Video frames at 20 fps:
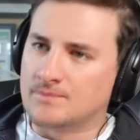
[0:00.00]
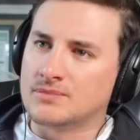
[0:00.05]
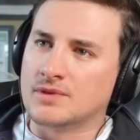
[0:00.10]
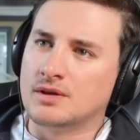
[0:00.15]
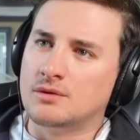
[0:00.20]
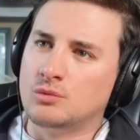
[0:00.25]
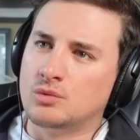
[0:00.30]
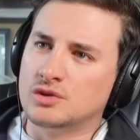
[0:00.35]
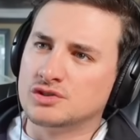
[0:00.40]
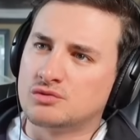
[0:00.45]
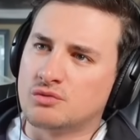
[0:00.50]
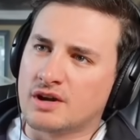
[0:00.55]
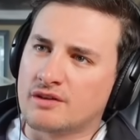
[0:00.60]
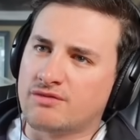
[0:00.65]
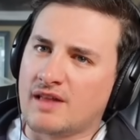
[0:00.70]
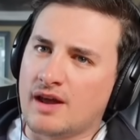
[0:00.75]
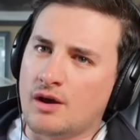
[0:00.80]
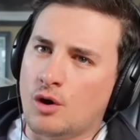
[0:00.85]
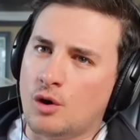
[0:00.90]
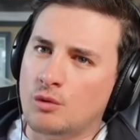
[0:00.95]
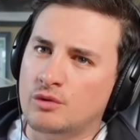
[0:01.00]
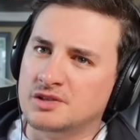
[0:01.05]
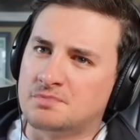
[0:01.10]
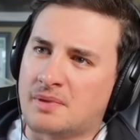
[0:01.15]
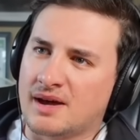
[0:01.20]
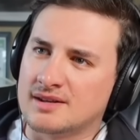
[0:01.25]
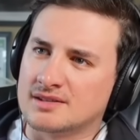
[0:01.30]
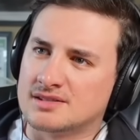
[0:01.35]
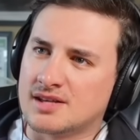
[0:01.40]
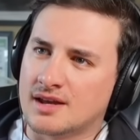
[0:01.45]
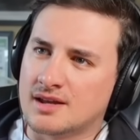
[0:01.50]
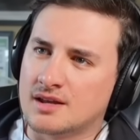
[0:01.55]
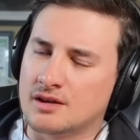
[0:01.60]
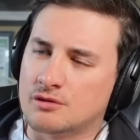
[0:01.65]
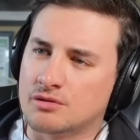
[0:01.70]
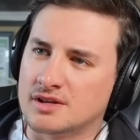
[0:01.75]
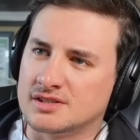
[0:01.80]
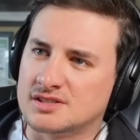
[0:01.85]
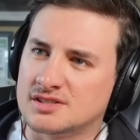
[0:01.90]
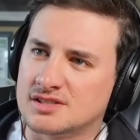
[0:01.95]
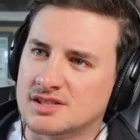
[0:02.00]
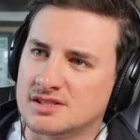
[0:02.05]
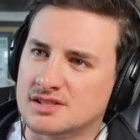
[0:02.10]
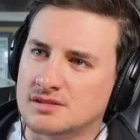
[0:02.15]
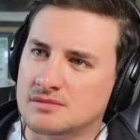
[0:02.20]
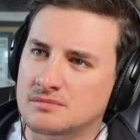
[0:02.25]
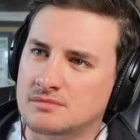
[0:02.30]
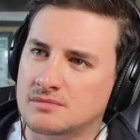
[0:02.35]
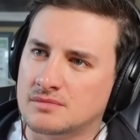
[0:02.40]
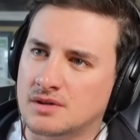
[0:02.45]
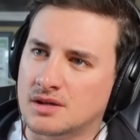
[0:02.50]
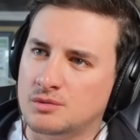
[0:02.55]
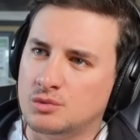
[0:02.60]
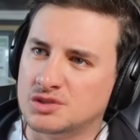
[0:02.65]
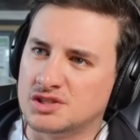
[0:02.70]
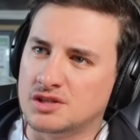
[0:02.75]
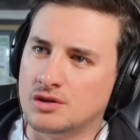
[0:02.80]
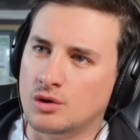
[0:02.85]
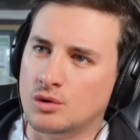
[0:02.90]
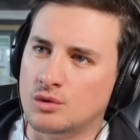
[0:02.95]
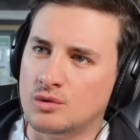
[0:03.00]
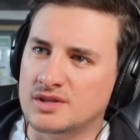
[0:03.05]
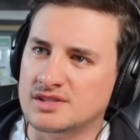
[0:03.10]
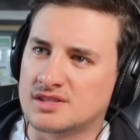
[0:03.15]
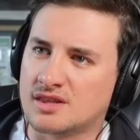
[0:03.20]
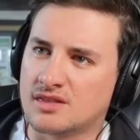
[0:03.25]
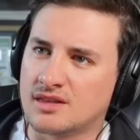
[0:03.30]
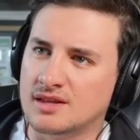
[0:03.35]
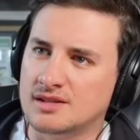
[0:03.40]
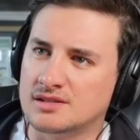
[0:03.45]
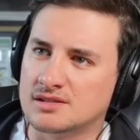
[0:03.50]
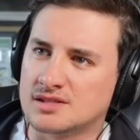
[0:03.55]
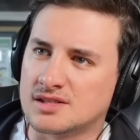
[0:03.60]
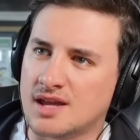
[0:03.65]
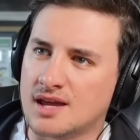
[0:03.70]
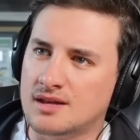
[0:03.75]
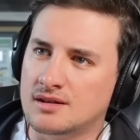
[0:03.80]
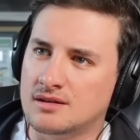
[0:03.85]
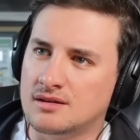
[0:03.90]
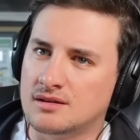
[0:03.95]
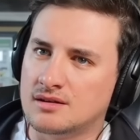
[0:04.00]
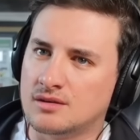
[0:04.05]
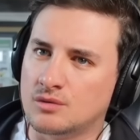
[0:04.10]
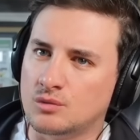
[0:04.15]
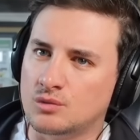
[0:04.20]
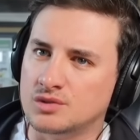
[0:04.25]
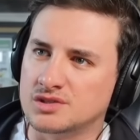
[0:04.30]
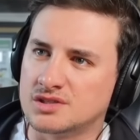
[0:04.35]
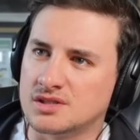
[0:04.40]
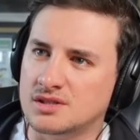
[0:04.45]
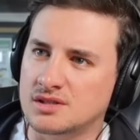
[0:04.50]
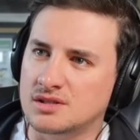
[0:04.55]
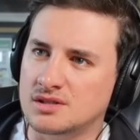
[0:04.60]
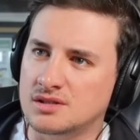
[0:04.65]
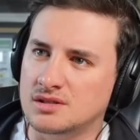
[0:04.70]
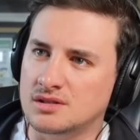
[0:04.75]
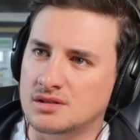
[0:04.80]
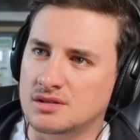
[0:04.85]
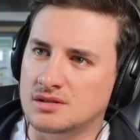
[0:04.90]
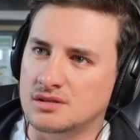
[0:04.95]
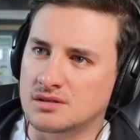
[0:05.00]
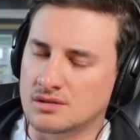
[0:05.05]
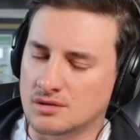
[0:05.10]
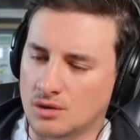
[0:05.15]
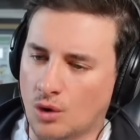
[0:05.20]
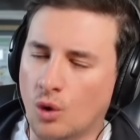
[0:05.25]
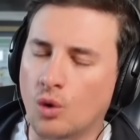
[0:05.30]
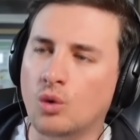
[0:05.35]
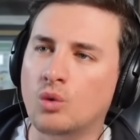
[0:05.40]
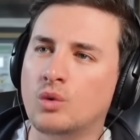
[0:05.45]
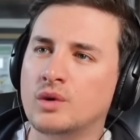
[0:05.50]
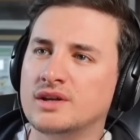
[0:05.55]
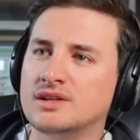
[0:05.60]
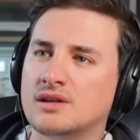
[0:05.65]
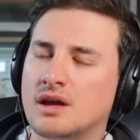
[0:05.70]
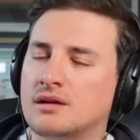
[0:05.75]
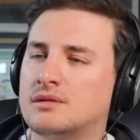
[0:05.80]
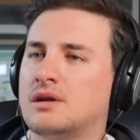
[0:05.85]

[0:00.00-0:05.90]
Was Ric Flair always bad at taking criticism? Was he always thin-skinned? Was he always...